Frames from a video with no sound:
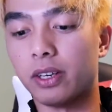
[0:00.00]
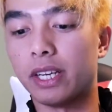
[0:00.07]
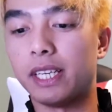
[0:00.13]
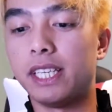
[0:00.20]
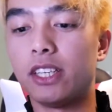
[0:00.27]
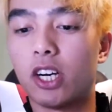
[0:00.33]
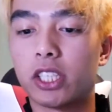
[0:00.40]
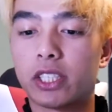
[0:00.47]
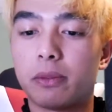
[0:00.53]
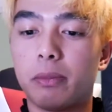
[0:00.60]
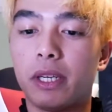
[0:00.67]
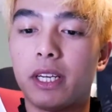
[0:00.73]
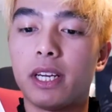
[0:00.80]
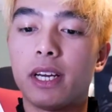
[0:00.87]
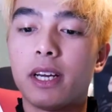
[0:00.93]
okay, he asked
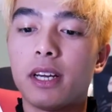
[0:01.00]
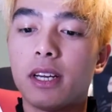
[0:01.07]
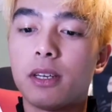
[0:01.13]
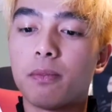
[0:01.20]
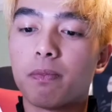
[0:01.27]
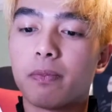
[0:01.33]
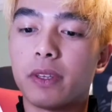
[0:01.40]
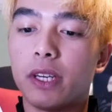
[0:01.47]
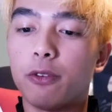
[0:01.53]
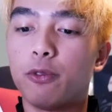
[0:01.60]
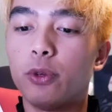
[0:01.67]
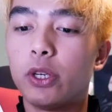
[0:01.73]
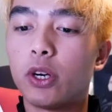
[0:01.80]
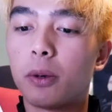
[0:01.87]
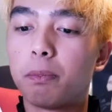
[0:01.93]
me
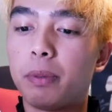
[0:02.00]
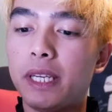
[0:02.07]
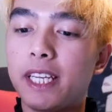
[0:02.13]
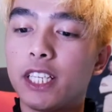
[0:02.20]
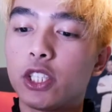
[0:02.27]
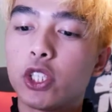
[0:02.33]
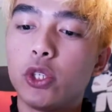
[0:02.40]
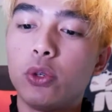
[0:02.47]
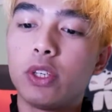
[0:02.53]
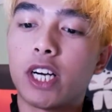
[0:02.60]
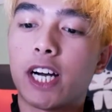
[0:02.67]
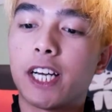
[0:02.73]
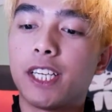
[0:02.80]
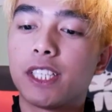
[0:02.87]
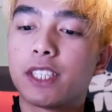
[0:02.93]
if we are being too
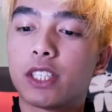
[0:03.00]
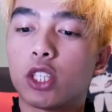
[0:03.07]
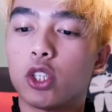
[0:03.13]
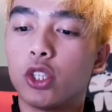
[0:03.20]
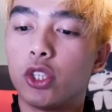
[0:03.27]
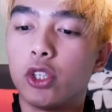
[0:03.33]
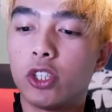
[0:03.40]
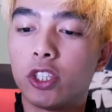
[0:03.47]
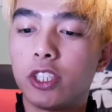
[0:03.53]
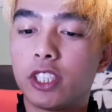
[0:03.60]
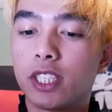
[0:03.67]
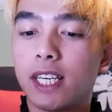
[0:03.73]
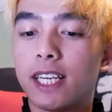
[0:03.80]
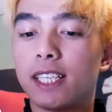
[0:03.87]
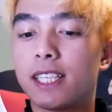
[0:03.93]
nice,
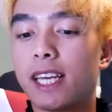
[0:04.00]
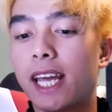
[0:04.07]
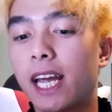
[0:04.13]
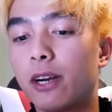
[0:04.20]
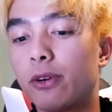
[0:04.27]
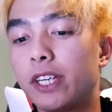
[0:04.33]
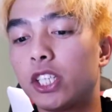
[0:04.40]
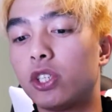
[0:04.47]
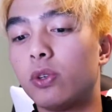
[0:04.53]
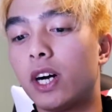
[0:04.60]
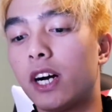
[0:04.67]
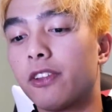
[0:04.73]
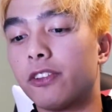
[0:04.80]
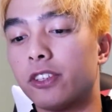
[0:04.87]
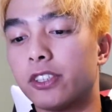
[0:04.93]
good, and caring to
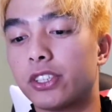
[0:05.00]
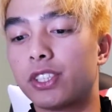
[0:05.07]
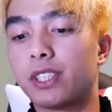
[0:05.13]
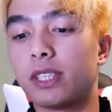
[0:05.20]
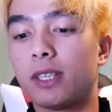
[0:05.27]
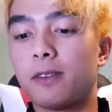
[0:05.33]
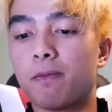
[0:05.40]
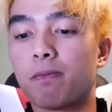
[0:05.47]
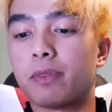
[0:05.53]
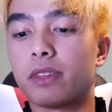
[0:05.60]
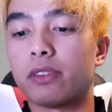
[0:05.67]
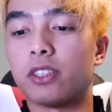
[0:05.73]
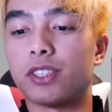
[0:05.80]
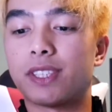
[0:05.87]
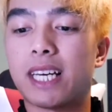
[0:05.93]
others.
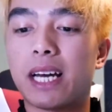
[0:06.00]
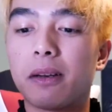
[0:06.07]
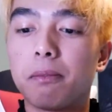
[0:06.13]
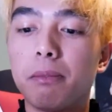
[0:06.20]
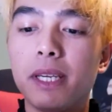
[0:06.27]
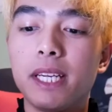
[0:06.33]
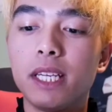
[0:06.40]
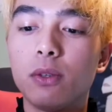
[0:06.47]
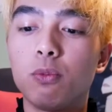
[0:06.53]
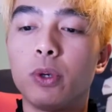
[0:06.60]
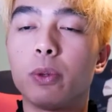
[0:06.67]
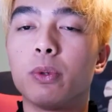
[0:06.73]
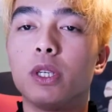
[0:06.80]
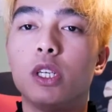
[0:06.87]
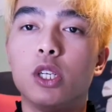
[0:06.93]
Does that mean
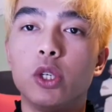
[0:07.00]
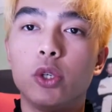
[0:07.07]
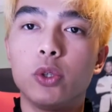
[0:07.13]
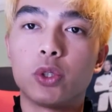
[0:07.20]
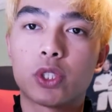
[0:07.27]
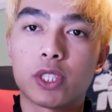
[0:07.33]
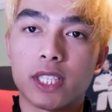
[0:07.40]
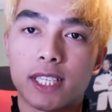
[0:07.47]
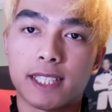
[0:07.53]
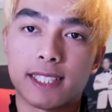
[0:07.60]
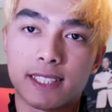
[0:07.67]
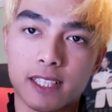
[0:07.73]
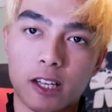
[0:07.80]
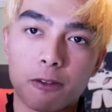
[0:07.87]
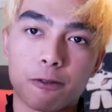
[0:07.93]
we will lose
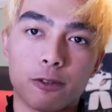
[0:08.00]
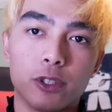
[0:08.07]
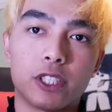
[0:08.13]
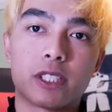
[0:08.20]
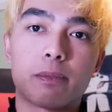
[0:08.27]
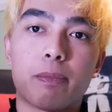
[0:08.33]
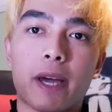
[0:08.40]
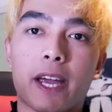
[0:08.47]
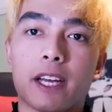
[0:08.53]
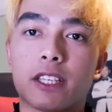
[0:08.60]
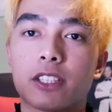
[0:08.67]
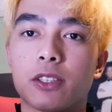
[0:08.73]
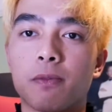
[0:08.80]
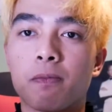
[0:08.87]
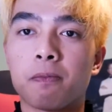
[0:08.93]

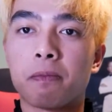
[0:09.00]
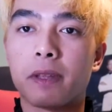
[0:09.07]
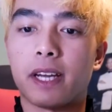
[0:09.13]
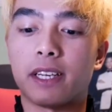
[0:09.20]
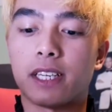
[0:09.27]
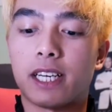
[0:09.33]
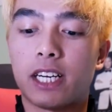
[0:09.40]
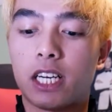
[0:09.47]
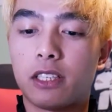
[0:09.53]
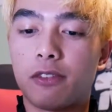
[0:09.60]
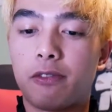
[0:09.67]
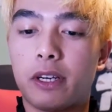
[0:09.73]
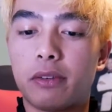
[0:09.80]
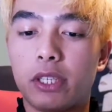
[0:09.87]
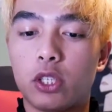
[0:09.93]
self-respect? And I had a
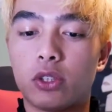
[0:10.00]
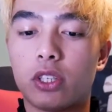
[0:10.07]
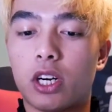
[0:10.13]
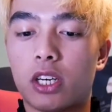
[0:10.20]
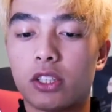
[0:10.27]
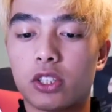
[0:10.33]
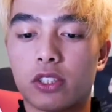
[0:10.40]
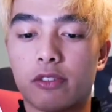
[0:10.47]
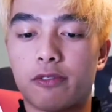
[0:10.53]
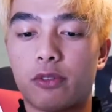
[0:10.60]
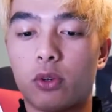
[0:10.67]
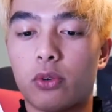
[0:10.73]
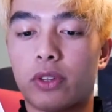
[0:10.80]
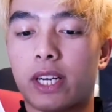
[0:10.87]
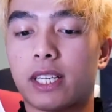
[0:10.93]
very good answer
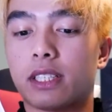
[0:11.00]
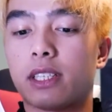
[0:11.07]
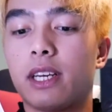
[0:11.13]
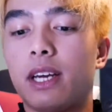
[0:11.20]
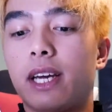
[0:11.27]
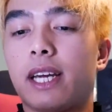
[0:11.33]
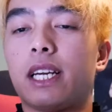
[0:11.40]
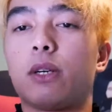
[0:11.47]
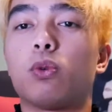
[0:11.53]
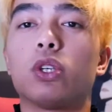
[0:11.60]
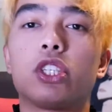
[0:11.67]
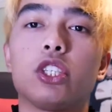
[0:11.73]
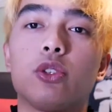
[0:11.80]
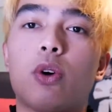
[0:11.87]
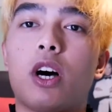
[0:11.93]
for that, and I
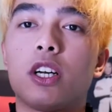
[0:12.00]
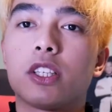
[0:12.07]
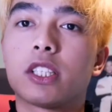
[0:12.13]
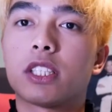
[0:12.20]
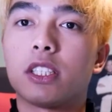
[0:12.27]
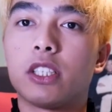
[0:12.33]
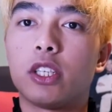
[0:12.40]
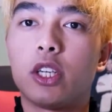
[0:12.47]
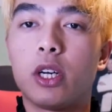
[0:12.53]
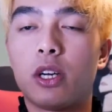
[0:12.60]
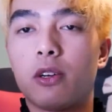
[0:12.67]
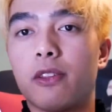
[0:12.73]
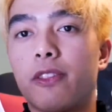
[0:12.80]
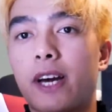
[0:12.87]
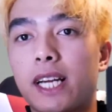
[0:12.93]
wanted to answer
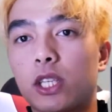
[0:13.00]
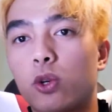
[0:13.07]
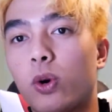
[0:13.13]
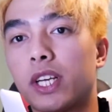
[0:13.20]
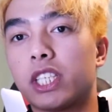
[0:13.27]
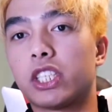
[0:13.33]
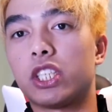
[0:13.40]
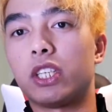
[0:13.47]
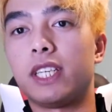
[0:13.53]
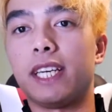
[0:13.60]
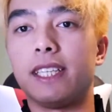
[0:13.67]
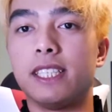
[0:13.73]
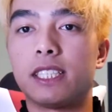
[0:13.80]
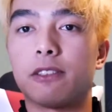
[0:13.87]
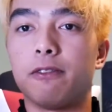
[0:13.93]
that question
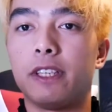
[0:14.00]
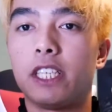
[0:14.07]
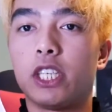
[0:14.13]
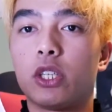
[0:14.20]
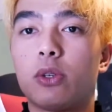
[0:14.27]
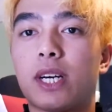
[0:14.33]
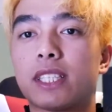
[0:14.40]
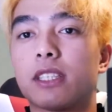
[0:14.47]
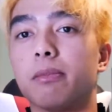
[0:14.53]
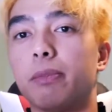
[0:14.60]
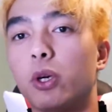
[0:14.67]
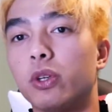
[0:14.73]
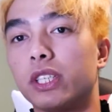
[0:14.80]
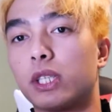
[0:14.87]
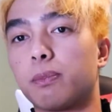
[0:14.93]
in this video as a
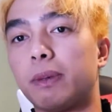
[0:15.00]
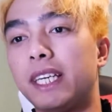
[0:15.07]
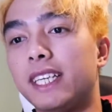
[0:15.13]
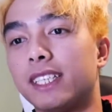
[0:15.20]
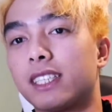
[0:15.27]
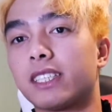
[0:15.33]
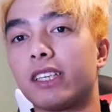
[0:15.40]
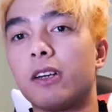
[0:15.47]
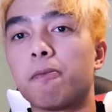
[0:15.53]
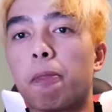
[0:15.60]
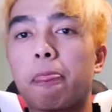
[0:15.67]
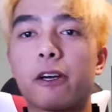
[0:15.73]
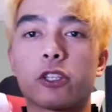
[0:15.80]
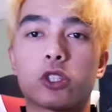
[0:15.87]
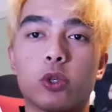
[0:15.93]
bonus piece.
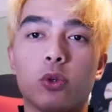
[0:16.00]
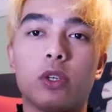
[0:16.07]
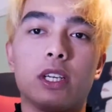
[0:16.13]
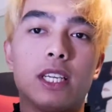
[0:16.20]
So